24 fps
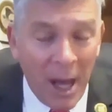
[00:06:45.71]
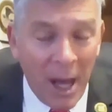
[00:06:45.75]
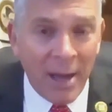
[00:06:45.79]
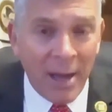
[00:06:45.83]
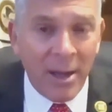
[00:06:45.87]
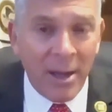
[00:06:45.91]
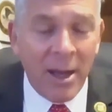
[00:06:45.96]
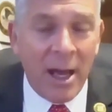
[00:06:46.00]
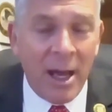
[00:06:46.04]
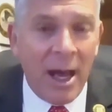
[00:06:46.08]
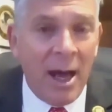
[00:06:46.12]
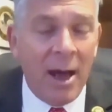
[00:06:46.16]

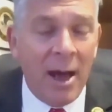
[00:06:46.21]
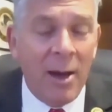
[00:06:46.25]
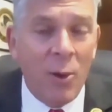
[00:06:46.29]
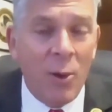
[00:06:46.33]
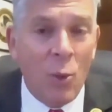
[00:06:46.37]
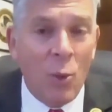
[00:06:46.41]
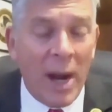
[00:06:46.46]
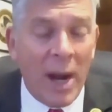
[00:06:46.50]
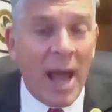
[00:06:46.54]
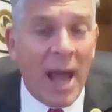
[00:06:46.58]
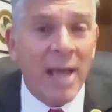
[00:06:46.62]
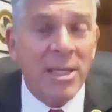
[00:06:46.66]
But
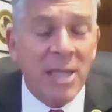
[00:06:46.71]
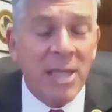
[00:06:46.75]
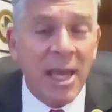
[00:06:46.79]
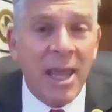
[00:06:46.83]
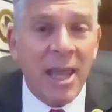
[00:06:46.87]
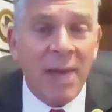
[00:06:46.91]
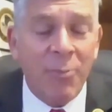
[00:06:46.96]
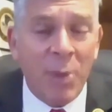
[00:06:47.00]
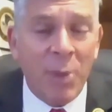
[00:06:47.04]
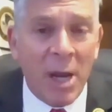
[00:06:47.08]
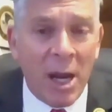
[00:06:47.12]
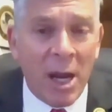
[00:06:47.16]
when I
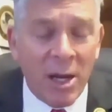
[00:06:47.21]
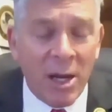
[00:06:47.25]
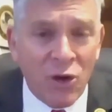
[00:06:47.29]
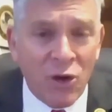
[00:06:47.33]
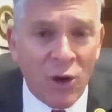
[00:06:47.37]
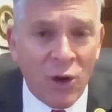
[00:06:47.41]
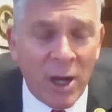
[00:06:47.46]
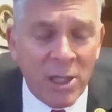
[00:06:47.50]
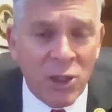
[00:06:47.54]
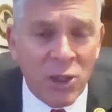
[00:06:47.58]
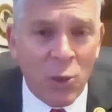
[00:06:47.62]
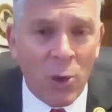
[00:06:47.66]
say they've been
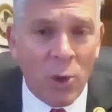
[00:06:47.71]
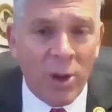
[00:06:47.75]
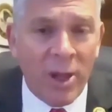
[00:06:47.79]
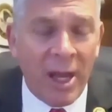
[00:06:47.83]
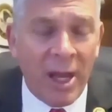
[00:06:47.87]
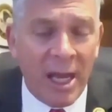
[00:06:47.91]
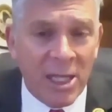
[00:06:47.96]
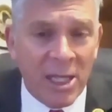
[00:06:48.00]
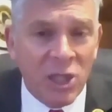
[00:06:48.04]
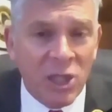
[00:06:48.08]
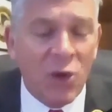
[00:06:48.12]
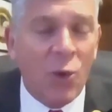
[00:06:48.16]

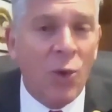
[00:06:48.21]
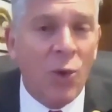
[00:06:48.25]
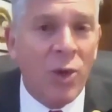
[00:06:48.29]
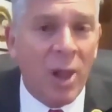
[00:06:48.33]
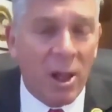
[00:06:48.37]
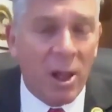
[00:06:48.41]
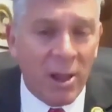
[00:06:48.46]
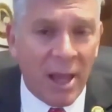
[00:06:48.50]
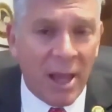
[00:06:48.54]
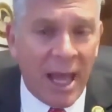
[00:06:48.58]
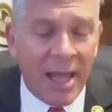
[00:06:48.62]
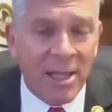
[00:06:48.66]
untrustworthy, it's through
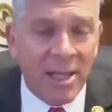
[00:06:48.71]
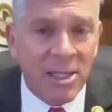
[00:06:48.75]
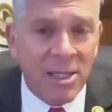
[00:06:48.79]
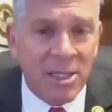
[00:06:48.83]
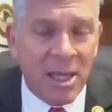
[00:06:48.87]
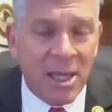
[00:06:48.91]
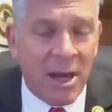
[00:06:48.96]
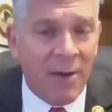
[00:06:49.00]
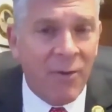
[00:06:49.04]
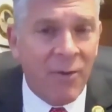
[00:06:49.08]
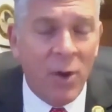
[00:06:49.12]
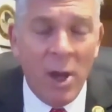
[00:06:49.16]
the
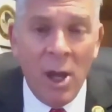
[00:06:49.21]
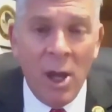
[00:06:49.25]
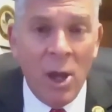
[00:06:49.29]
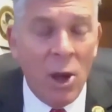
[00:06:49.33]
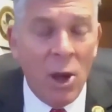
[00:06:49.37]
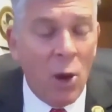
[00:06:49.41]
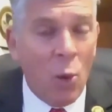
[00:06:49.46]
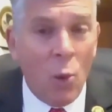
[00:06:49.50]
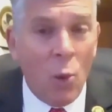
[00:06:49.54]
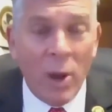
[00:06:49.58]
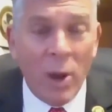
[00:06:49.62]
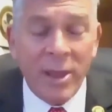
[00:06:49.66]
lens of
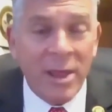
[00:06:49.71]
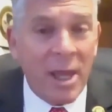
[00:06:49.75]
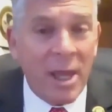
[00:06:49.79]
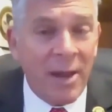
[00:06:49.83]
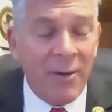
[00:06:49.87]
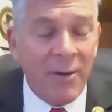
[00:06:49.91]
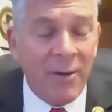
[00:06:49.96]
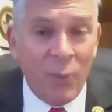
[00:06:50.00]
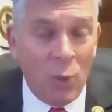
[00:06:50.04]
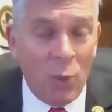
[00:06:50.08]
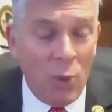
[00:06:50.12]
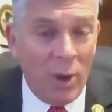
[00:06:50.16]

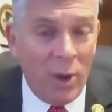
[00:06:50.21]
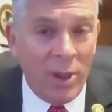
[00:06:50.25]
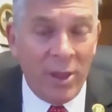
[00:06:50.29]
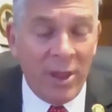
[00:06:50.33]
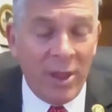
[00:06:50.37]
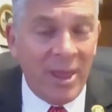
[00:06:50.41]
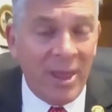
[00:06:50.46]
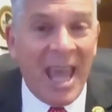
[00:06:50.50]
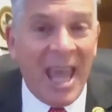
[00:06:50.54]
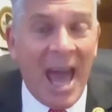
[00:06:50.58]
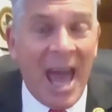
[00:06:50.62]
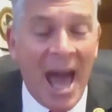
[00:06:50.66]

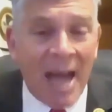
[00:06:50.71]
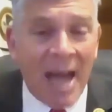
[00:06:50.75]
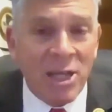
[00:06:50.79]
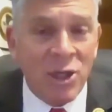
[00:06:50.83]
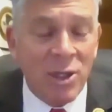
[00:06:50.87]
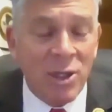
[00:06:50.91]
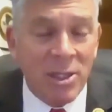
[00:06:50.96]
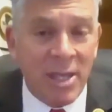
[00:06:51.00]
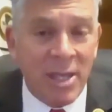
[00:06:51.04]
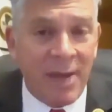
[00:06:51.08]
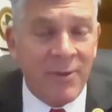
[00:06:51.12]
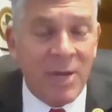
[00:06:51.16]
the
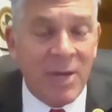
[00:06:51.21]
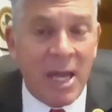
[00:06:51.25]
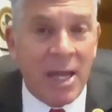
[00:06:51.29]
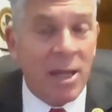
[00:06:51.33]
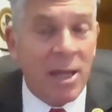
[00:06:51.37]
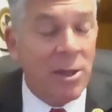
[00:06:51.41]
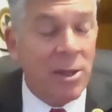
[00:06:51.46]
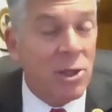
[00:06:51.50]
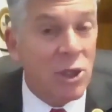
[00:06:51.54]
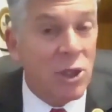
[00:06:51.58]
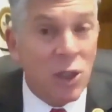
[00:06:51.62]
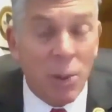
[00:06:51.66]
actions they've
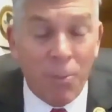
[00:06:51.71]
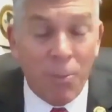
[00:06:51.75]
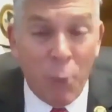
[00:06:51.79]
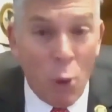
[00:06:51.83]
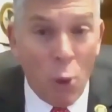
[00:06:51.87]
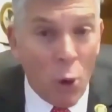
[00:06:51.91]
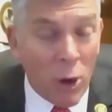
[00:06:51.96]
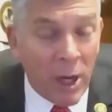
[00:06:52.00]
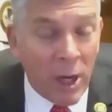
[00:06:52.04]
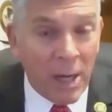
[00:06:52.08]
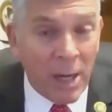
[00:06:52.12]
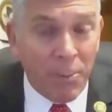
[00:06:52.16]
taken.
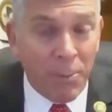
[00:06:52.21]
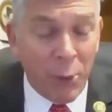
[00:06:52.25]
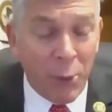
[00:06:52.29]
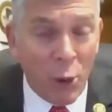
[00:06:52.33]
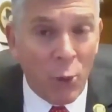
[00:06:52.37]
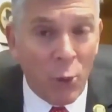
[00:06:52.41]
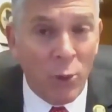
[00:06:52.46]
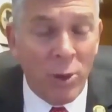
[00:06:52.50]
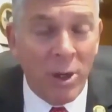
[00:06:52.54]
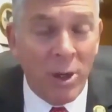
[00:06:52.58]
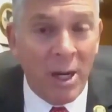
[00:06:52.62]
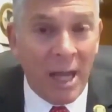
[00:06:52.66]
Supporting
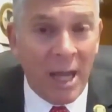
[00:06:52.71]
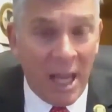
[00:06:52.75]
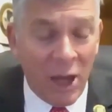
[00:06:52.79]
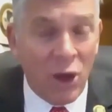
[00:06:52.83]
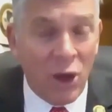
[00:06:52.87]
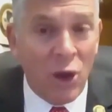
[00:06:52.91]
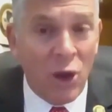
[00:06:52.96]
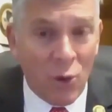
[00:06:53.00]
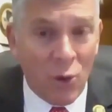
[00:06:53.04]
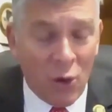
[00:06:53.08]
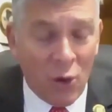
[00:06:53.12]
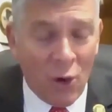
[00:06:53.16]
Putin
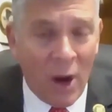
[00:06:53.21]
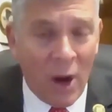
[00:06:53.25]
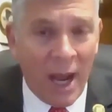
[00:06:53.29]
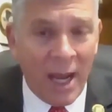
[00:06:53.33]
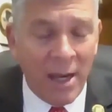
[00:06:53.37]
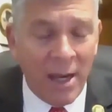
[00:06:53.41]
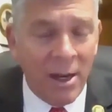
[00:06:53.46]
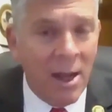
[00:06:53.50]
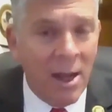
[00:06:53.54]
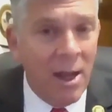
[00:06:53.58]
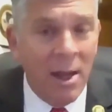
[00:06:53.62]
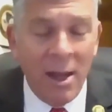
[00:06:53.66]
in
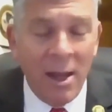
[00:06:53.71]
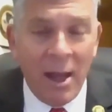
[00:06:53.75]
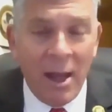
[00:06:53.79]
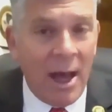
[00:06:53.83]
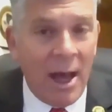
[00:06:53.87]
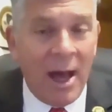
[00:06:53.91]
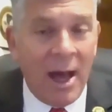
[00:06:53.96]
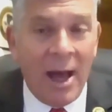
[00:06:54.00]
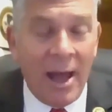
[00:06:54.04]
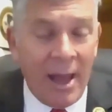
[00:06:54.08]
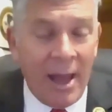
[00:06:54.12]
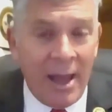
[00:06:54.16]
Ukraine
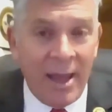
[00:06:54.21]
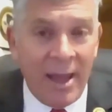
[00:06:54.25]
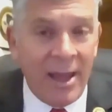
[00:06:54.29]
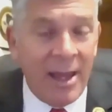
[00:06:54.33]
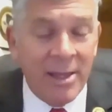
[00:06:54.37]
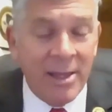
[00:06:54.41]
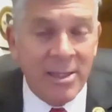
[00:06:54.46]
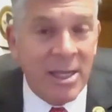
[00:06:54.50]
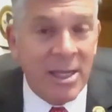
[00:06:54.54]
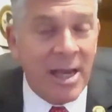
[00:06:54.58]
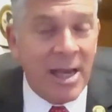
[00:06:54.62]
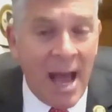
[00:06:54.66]

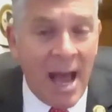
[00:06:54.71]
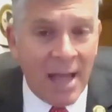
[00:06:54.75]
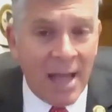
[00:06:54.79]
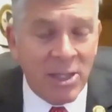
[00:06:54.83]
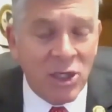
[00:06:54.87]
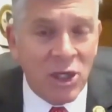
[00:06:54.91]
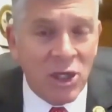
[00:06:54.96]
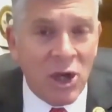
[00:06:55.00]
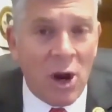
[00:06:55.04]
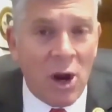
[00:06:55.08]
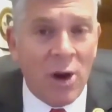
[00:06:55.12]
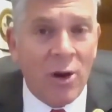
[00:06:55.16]
is a
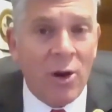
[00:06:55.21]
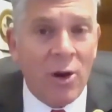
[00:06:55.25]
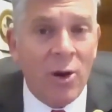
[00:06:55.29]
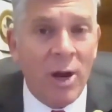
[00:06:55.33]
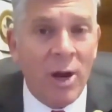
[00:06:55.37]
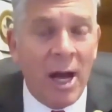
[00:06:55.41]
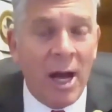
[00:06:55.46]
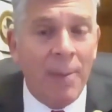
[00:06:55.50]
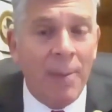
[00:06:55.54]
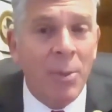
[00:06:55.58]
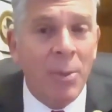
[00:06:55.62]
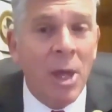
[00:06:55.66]

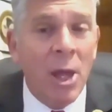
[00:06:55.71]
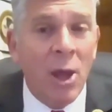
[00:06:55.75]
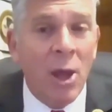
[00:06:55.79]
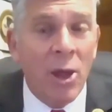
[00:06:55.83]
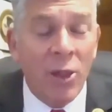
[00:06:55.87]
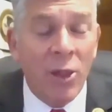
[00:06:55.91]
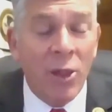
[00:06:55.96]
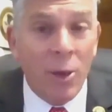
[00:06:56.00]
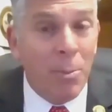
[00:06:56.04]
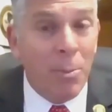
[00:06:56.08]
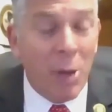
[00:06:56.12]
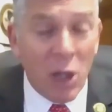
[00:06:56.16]
non-starter.
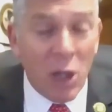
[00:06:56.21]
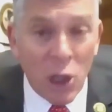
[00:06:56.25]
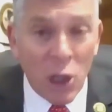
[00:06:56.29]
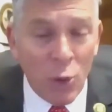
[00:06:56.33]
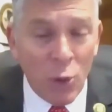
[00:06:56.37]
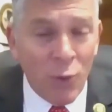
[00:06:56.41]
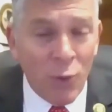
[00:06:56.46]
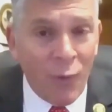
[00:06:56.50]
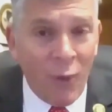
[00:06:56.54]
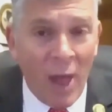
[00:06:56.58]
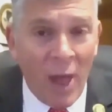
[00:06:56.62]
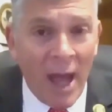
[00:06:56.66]
The
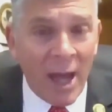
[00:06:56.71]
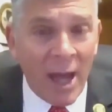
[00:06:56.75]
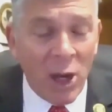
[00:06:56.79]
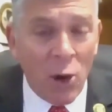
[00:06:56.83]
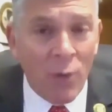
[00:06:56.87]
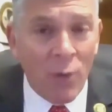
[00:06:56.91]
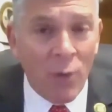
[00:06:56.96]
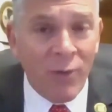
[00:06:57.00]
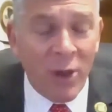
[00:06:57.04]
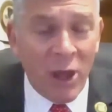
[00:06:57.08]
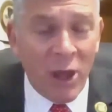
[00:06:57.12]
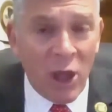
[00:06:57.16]
balloon
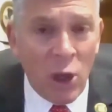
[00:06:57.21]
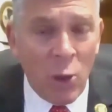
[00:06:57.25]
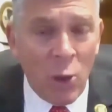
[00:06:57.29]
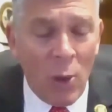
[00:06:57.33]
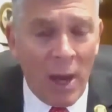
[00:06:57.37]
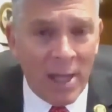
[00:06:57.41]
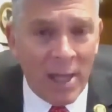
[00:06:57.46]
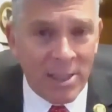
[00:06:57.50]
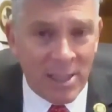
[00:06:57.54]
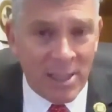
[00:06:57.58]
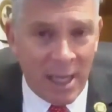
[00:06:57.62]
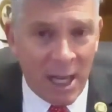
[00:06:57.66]
flying over the
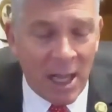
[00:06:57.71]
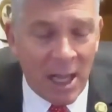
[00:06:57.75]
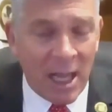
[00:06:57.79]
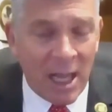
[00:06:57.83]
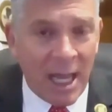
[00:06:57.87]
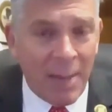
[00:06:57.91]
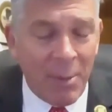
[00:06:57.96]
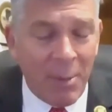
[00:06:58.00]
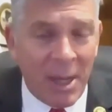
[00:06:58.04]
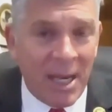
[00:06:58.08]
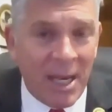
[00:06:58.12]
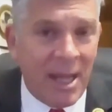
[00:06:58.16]
U.S. and
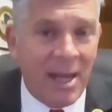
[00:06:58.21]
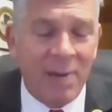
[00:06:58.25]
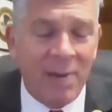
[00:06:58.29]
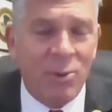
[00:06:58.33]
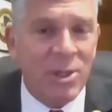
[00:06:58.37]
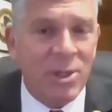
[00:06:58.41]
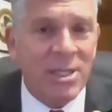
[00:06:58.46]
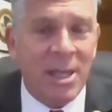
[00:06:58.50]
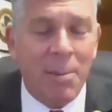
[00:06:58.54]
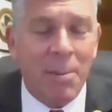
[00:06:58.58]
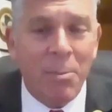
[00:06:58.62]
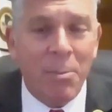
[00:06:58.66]
claiming that
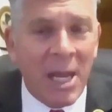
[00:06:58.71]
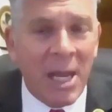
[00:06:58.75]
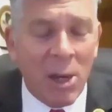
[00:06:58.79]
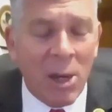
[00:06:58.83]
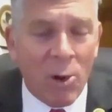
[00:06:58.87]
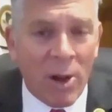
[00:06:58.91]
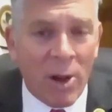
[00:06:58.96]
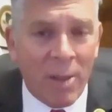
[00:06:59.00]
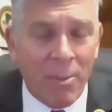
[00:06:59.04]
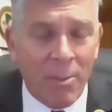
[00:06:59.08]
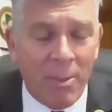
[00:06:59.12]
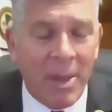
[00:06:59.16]
it was a
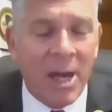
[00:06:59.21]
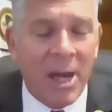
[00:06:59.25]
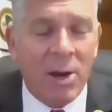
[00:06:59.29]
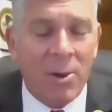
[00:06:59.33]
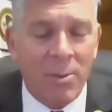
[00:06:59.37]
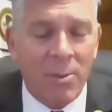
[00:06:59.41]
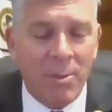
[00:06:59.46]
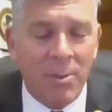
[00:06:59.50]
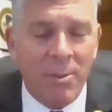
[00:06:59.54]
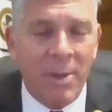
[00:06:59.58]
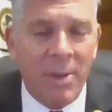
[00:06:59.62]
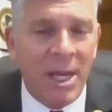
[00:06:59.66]

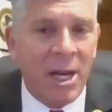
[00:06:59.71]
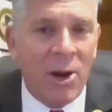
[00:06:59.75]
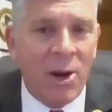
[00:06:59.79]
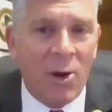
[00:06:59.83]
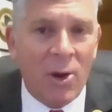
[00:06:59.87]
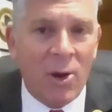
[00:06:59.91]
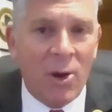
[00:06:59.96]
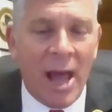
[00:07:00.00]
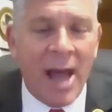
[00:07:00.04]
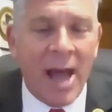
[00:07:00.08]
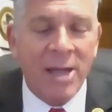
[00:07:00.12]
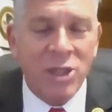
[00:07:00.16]

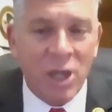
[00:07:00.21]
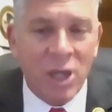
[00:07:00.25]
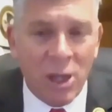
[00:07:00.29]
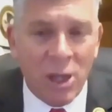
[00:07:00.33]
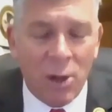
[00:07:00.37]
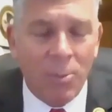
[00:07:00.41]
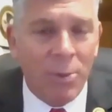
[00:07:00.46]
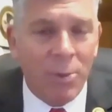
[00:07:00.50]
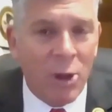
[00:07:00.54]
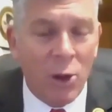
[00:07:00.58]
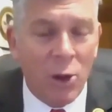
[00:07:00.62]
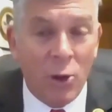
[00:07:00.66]
meteorological